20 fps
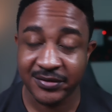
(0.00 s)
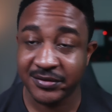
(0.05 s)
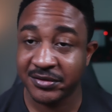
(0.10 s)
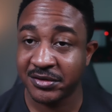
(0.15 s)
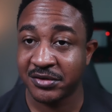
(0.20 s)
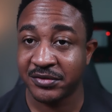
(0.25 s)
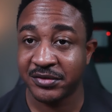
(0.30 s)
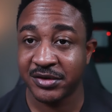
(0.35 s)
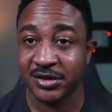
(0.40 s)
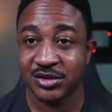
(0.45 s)

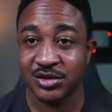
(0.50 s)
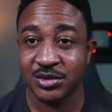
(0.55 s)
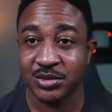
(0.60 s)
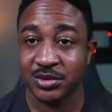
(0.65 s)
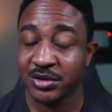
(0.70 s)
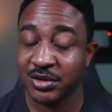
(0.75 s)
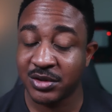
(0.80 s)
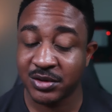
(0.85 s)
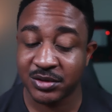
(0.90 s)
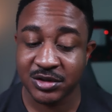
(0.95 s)
feel free to,
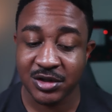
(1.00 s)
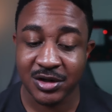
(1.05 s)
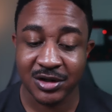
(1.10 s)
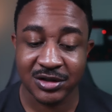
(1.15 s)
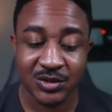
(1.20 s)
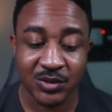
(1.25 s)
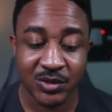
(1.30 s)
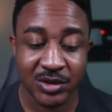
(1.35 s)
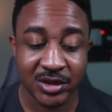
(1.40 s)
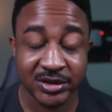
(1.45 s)
you know, talk
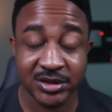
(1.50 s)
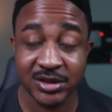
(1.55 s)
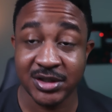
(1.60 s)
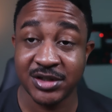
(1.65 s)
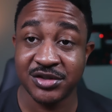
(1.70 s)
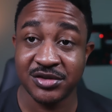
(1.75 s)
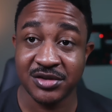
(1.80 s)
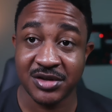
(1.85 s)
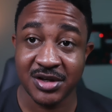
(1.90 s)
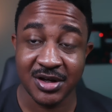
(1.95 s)
to us,
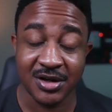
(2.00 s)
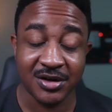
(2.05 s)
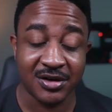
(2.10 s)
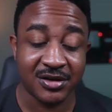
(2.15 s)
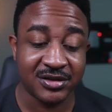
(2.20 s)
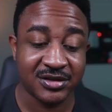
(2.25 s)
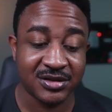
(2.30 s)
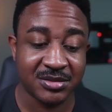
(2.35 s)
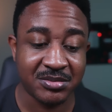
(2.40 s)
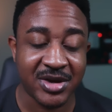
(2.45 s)
educate
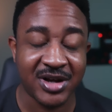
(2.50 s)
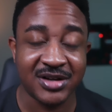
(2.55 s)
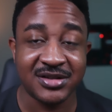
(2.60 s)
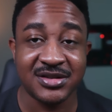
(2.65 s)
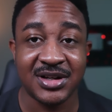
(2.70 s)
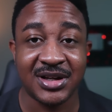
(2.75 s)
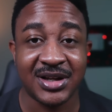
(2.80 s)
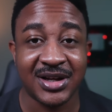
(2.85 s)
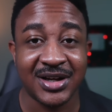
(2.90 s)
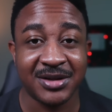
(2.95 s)
us, smash
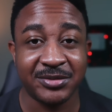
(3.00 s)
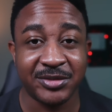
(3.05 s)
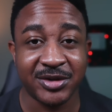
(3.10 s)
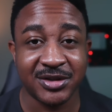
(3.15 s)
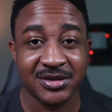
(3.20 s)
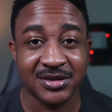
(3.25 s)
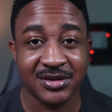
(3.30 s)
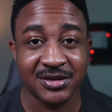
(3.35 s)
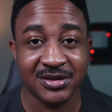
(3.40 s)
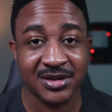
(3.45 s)
the like
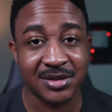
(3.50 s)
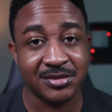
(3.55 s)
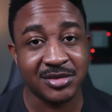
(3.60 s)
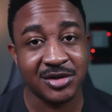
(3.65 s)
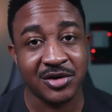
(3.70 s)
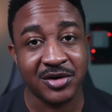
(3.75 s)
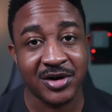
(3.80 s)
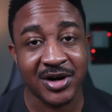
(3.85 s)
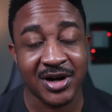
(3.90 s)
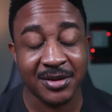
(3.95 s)
button,
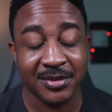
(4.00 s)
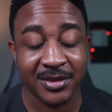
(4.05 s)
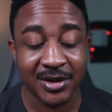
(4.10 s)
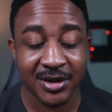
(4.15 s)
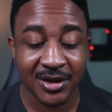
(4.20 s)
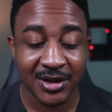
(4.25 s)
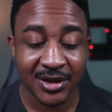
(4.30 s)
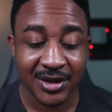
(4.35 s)
subscribe,